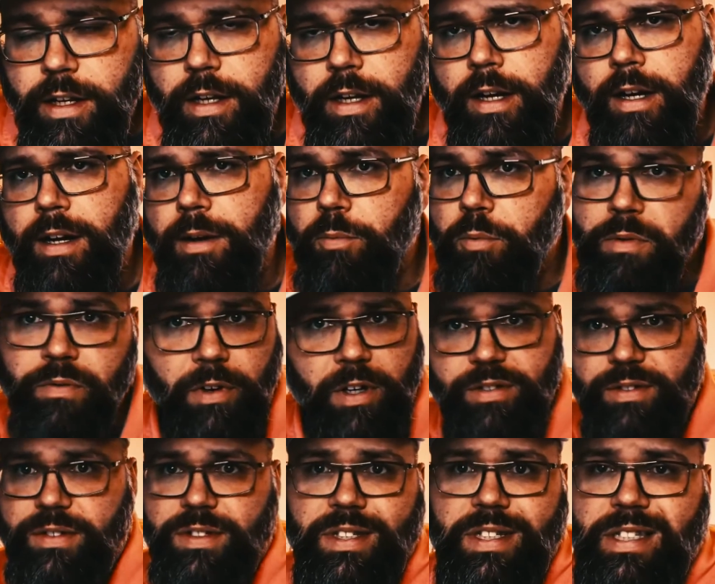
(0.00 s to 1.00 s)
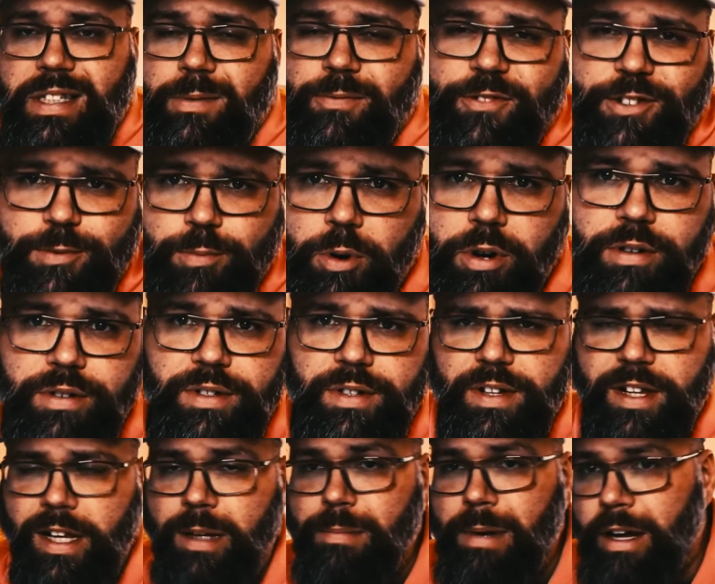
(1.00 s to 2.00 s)
Uh, we've also seen some of his worst.
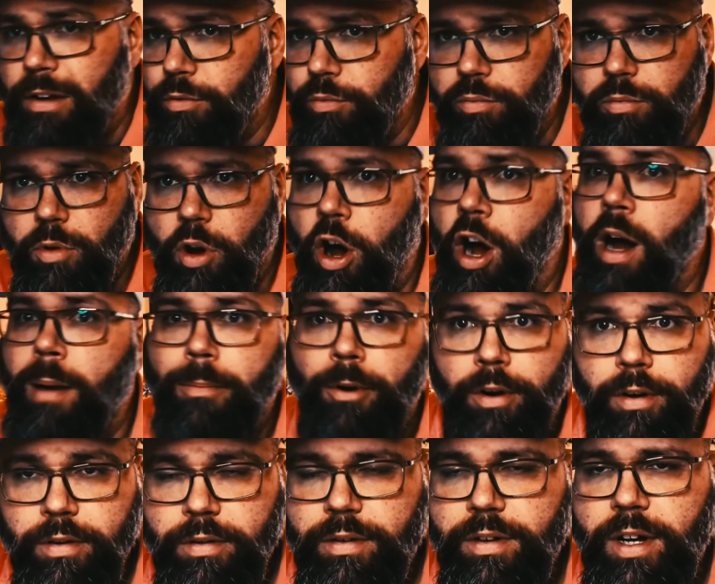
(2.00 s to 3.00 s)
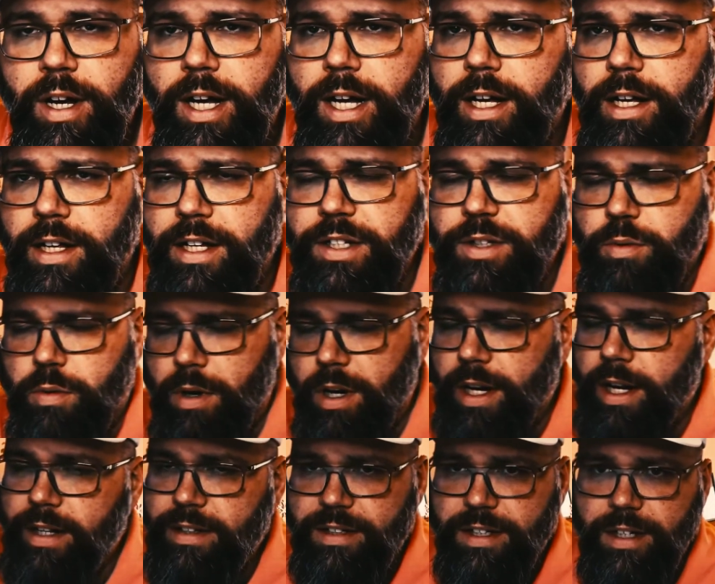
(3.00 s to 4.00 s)
Think about Auburn uh, in
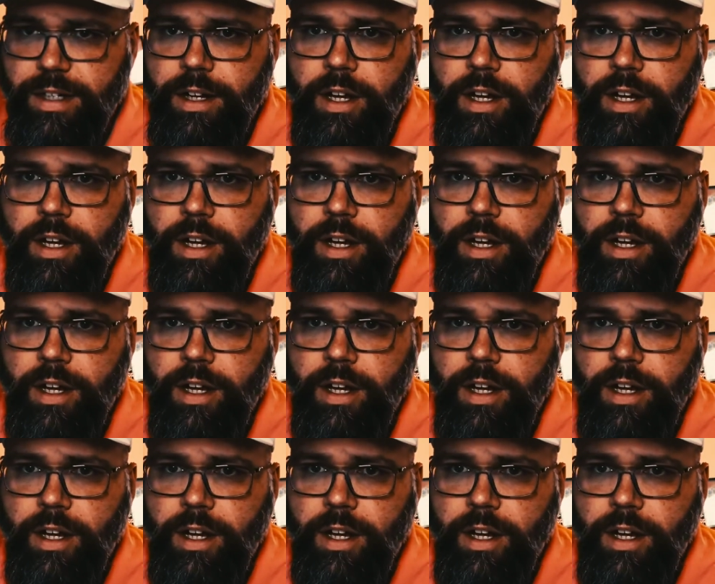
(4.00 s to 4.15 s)
2019.